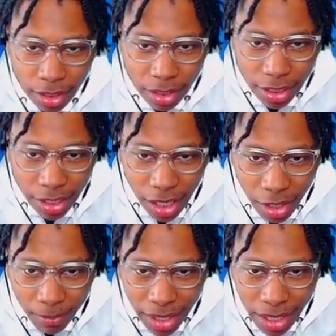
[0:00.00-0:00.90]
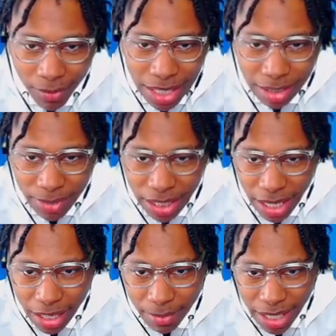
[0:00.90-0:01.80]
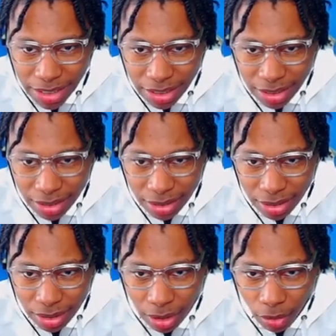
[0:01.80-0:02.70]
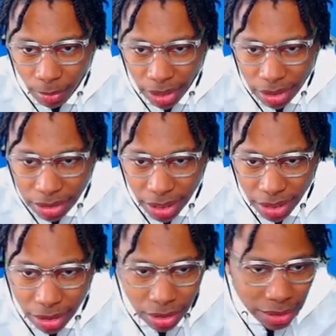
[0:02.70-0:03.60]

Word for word: Get up, man. Why is I'm in the animation? Oh my goodness, I didn't.